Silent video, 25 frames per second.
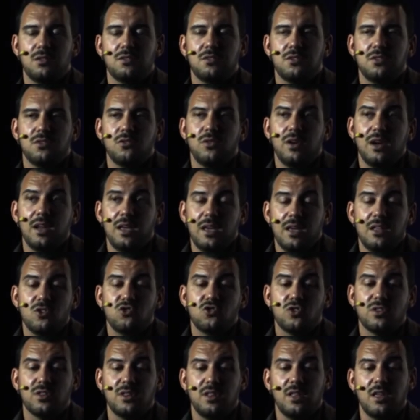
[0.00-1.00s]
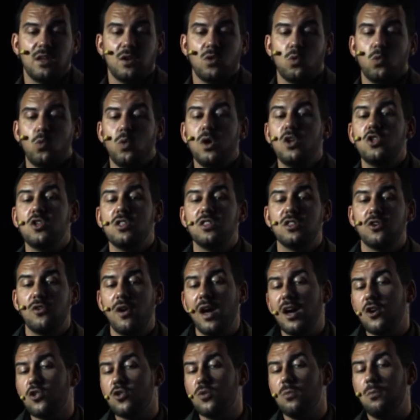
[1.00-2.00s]
it's really interesting which
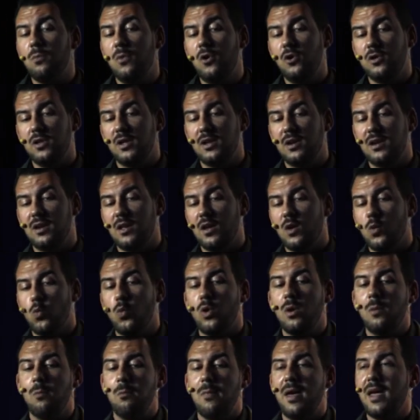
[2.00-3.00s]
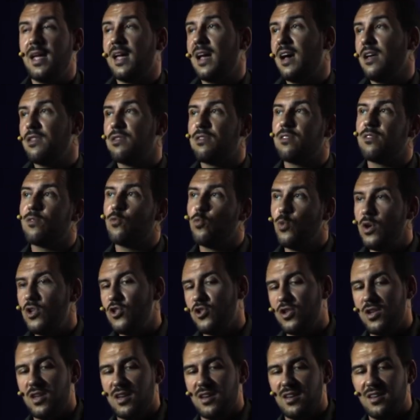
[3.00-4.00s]
interaction model will make us
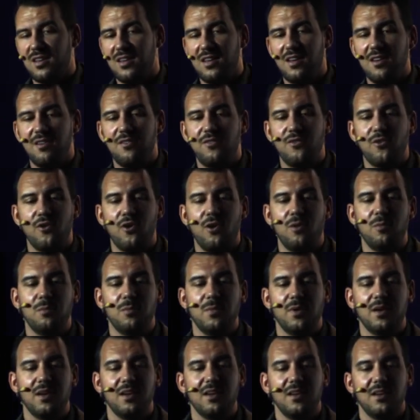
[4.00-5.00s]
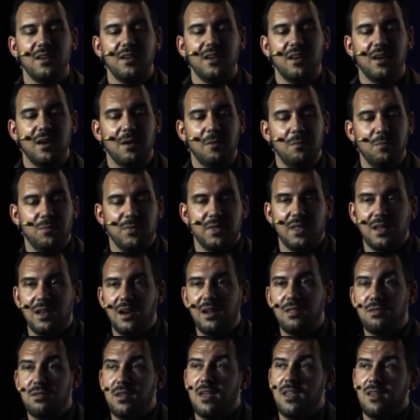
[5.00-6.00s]
switching from,
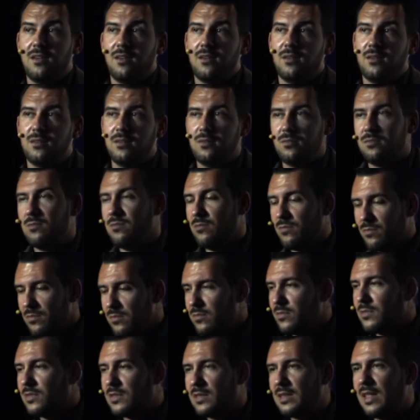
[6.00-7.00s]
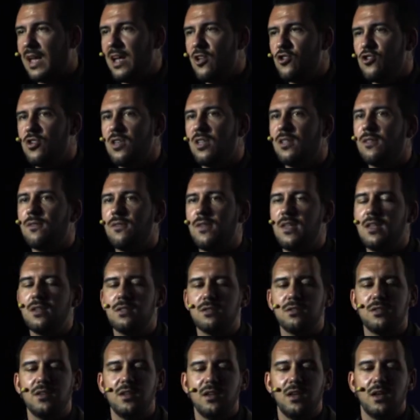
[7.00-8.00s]
let's say, touching
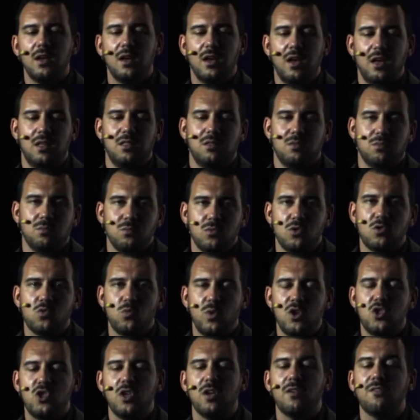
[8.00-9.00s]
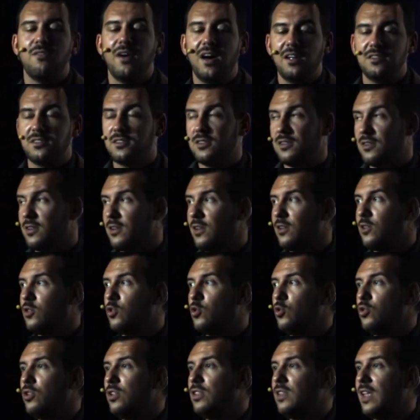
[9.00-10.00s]
things and switching faster
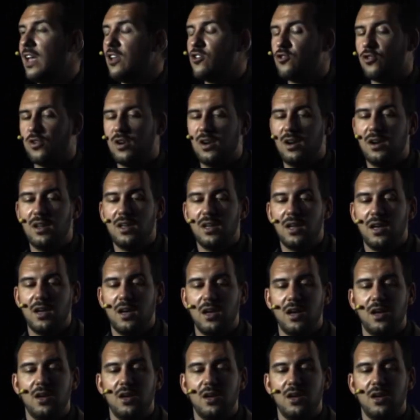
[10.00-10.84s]
to the natural